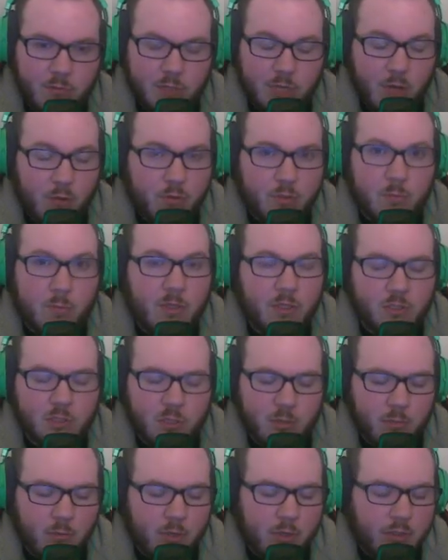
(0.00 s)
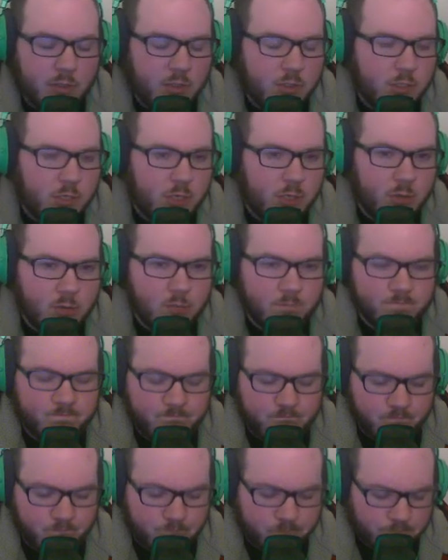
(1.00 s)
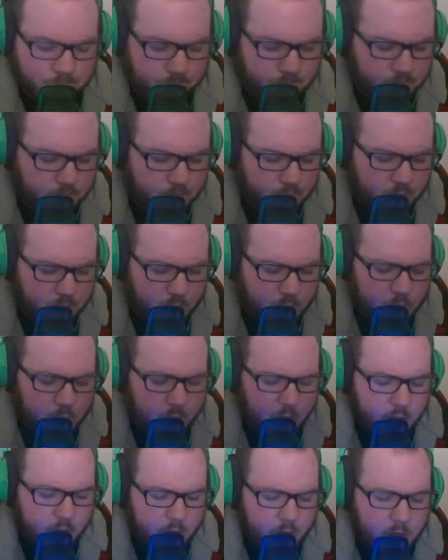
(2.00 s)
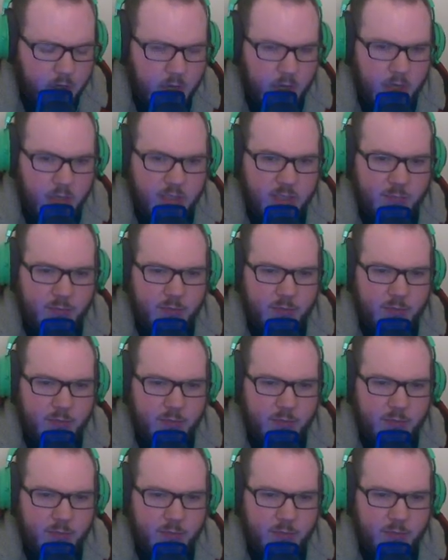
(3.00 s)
always mention him on this channel. But something